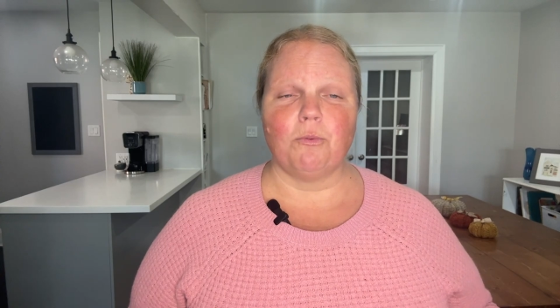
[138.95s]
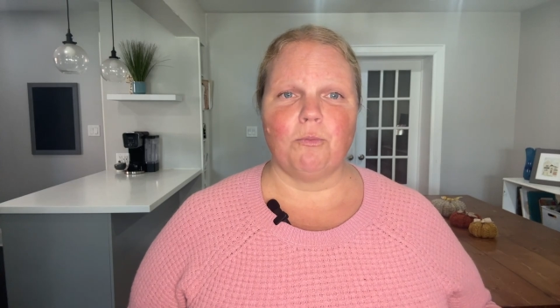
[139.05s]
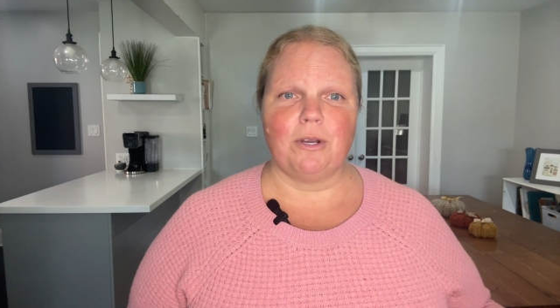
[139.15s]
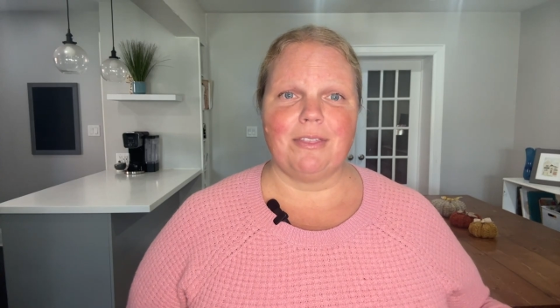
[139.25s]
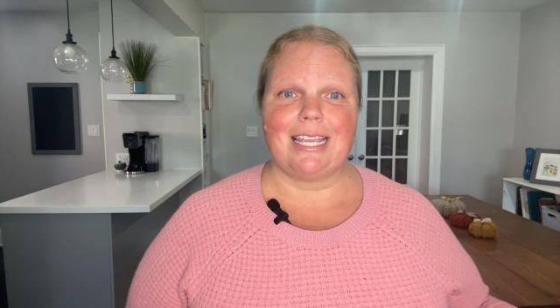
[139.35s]

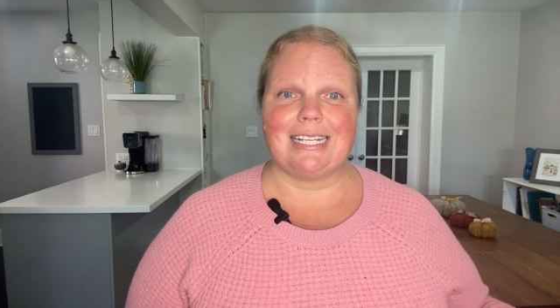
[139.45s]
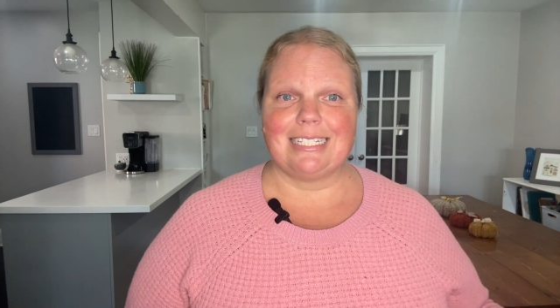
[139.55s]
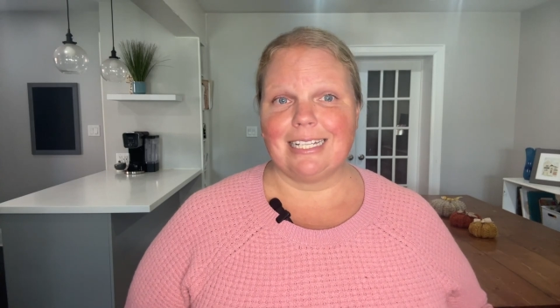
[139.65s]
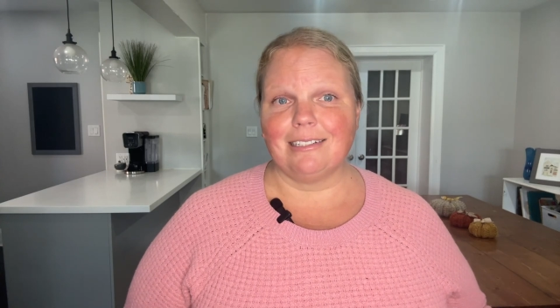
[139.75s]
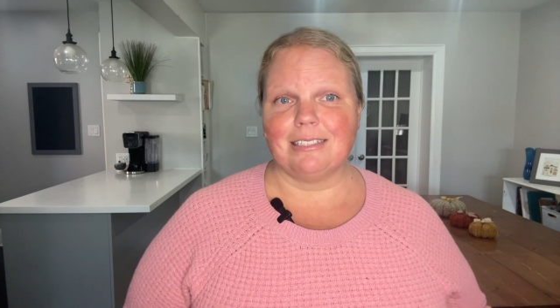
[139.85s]
with a
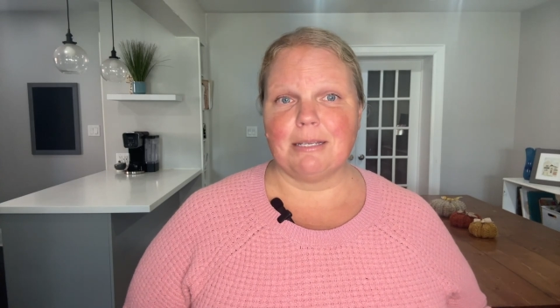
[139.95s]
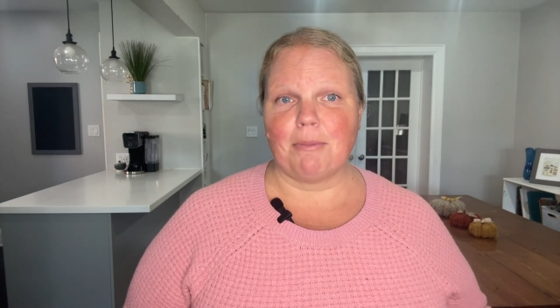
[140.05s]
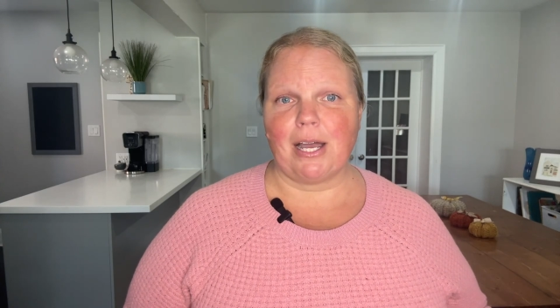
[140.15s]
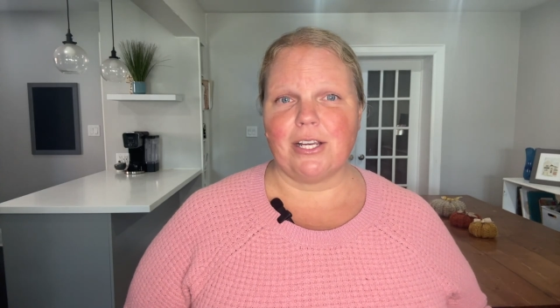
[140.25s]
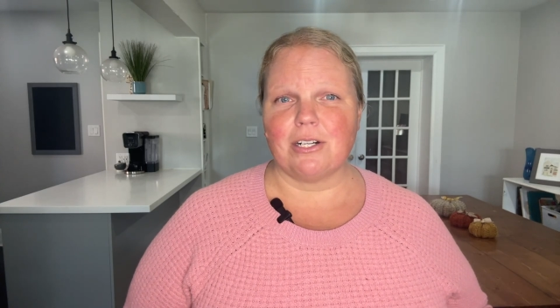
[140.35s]
tilt to
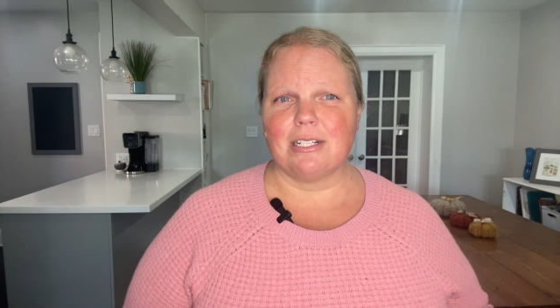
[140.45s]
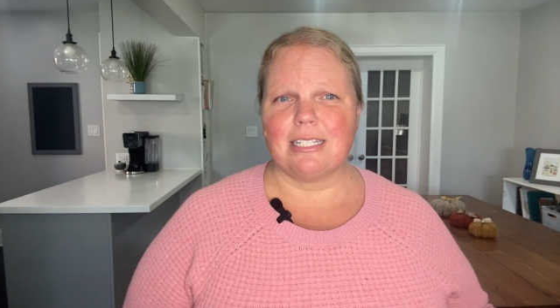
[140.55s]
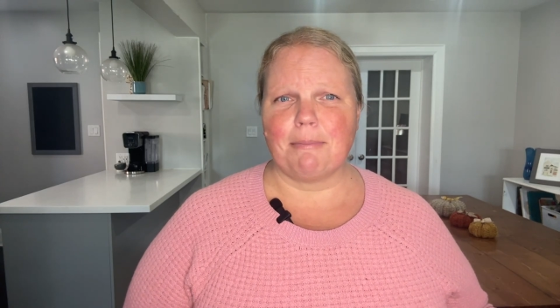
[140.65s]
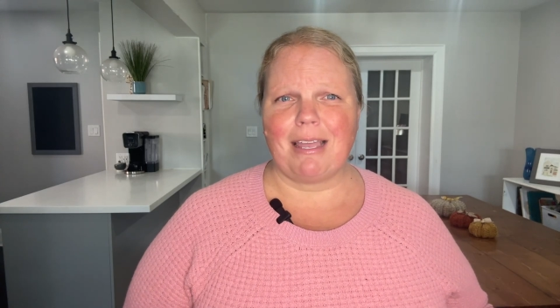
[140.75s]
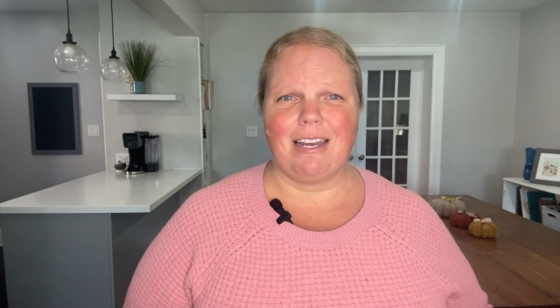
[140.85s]
buyers
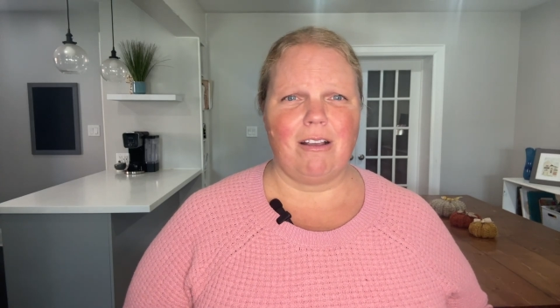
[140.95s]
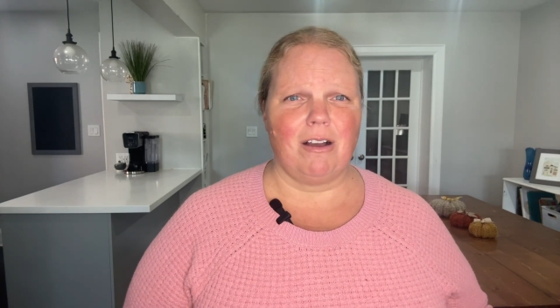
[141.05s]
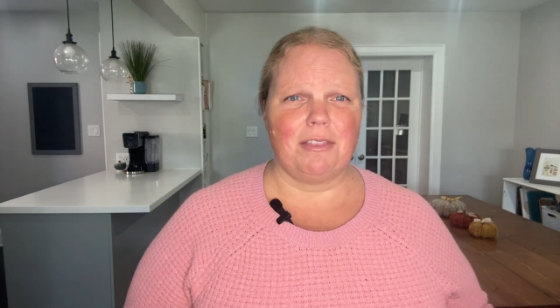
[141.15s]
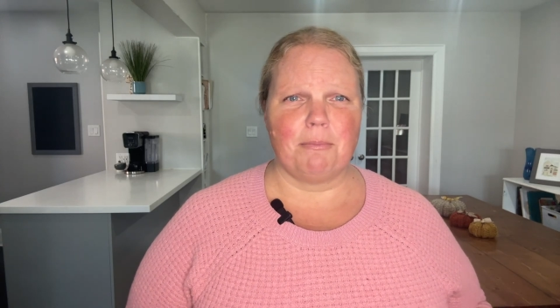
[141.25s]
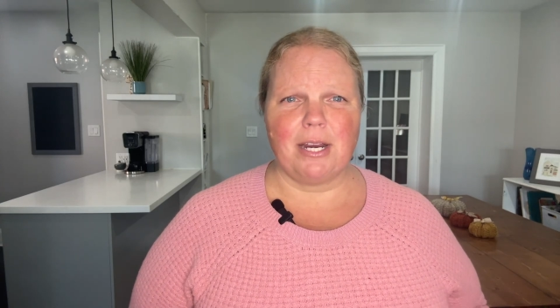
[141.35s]
depending
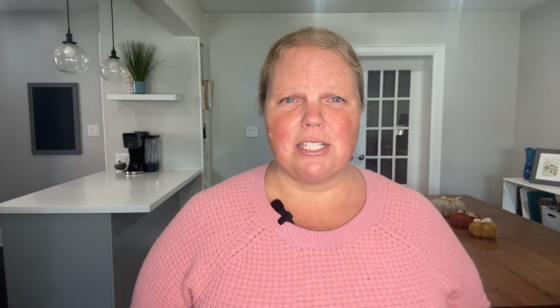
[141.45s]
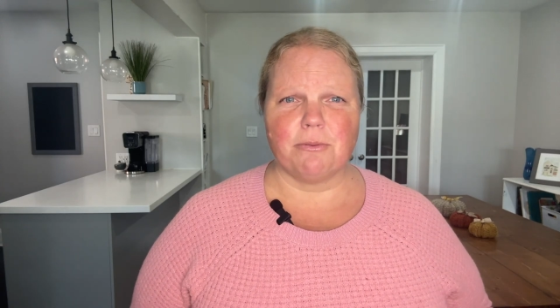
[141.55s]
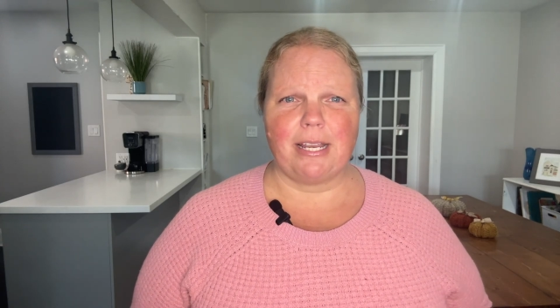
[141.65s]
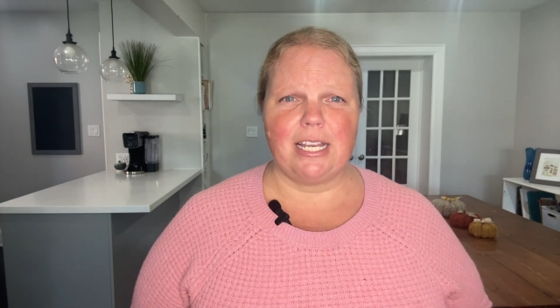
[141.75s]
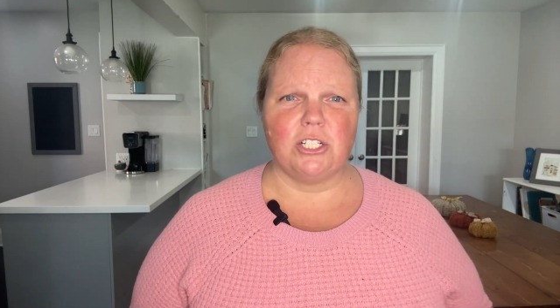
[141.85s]
on the
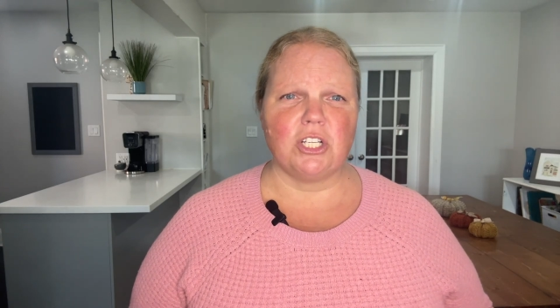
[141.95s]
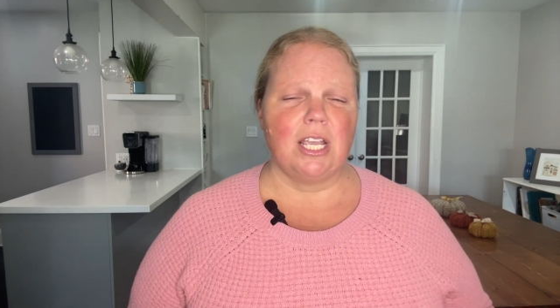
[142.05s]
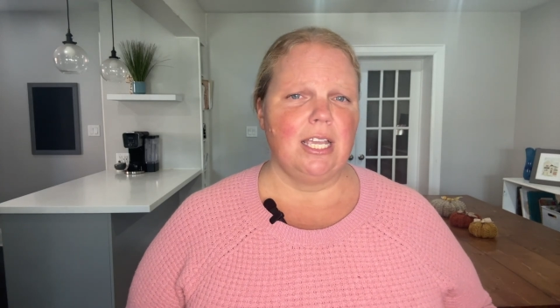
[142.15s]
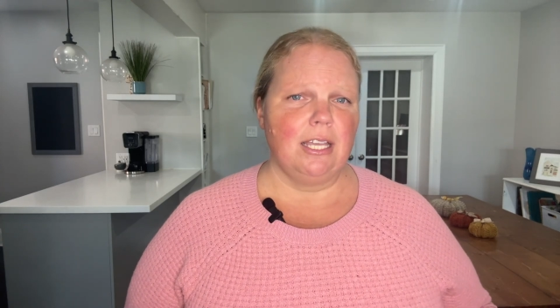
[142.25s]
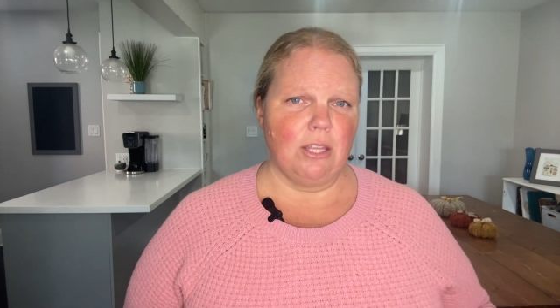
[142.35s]
price range,
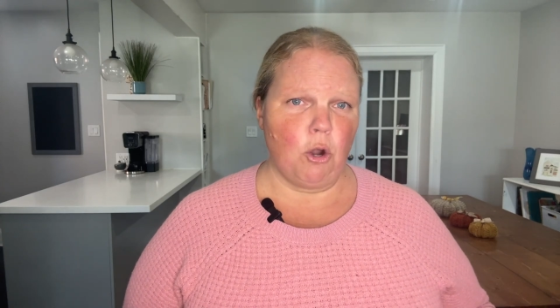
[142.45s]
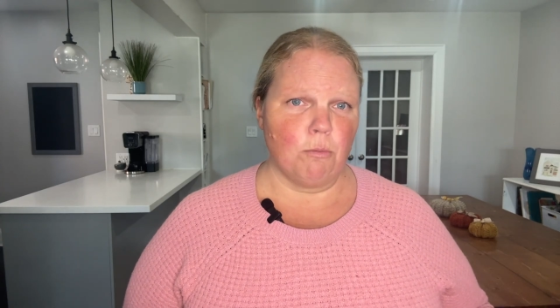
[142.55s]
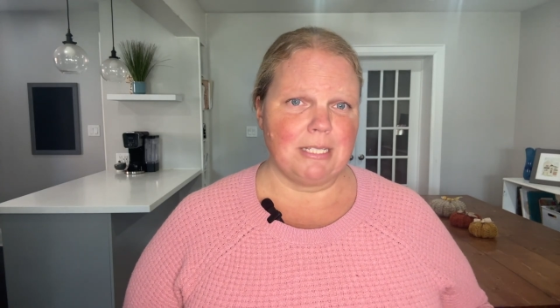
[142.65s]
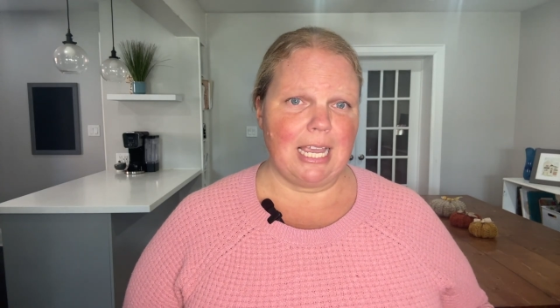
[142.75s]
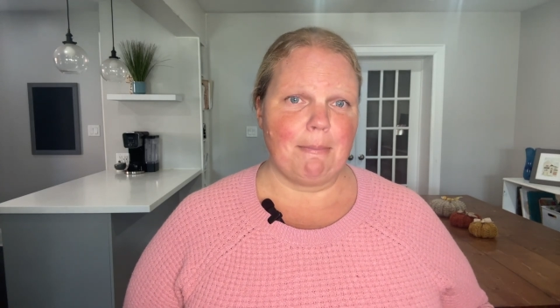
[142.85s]
the
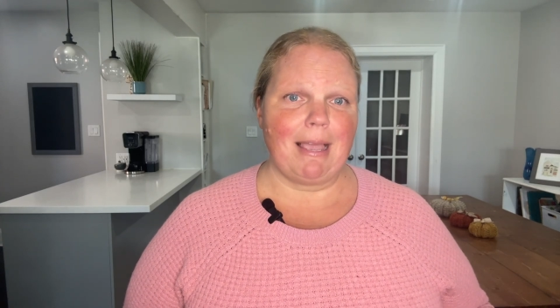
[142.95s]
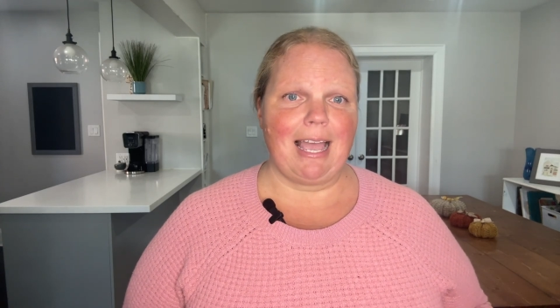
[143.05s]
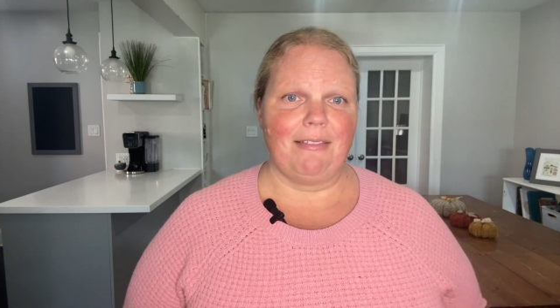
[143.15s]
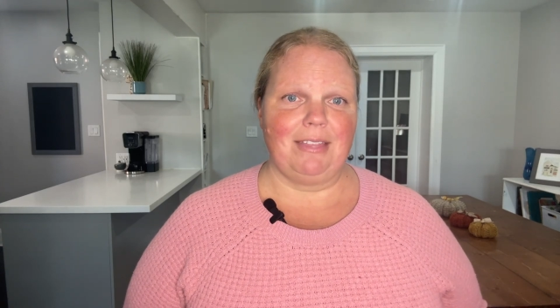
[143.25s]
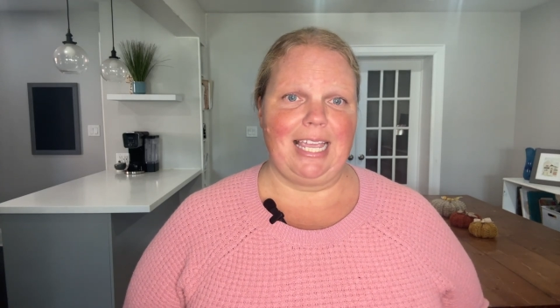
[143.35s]
home type,
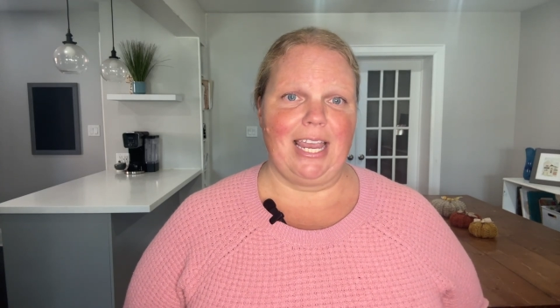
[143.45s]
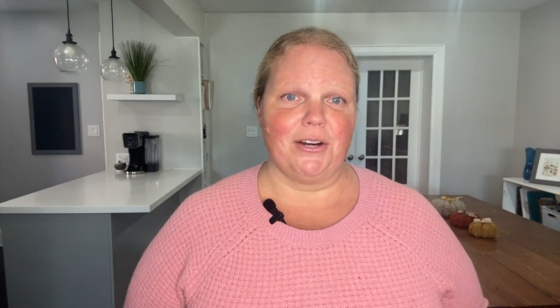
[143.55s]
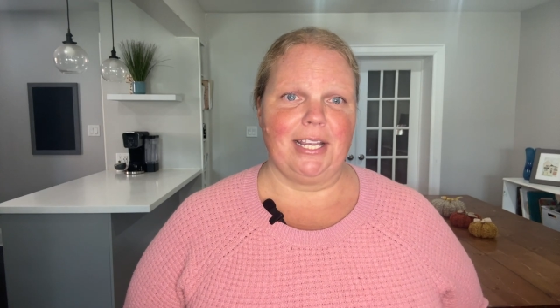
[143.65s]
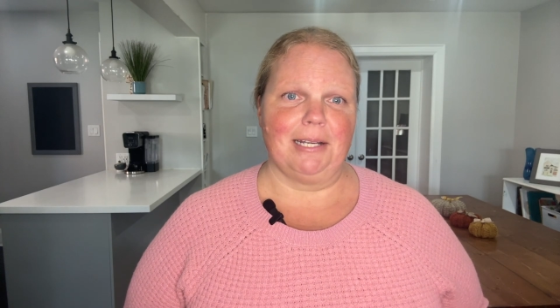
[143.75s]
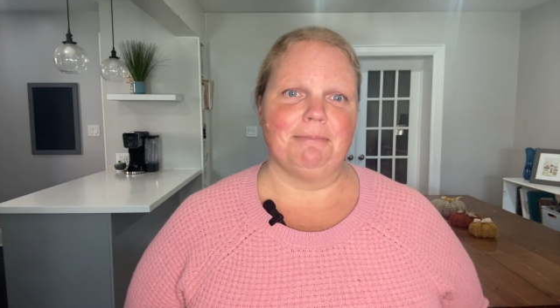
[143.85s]
and the
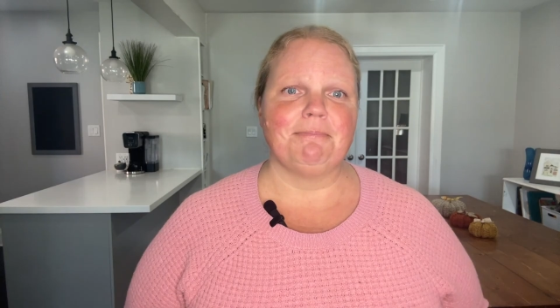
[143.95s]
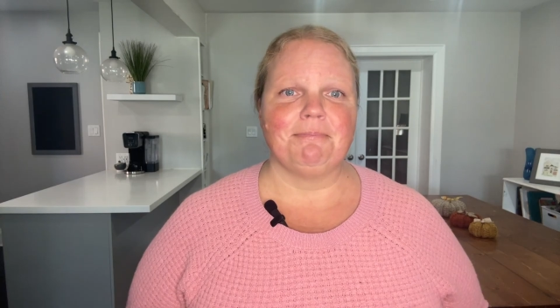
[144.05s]
area.